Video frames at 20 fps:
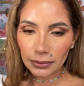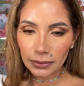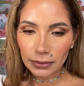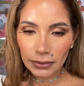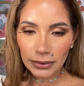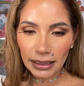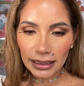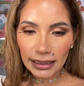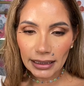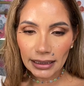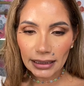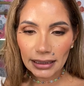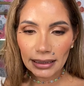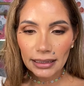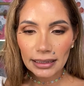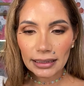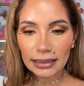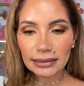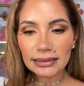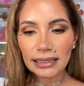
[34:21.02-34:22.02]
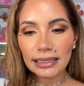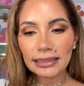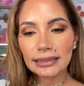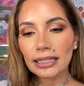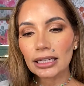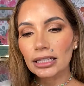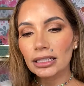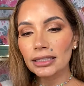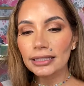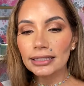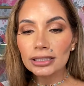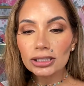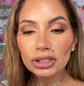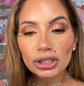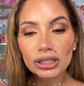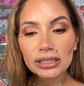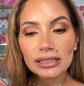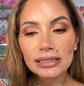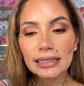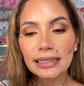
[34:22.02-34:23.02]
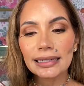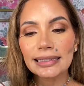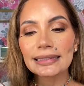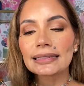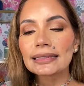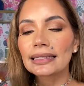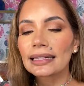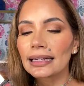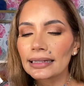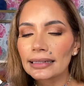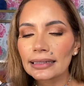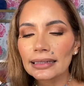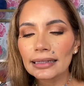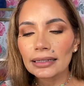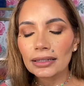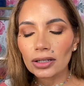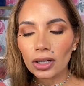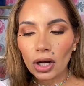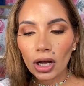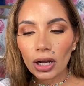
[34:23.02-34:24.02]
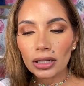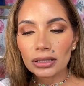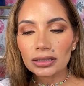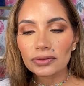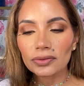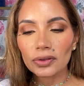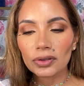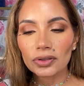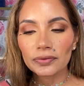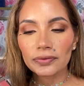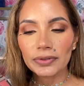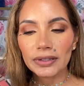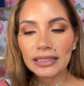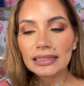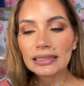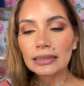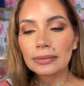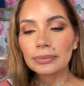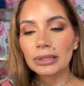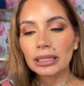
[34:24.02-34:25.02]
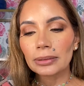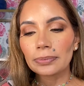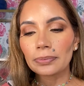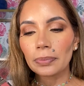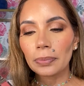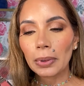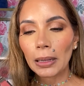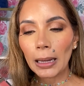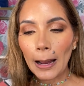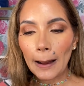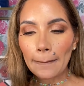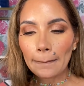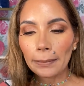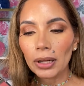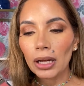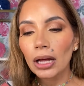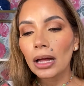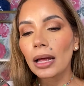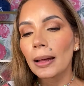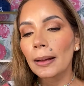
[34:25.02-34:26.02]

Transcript: It is a deliciously tingy gloss for visibly plump,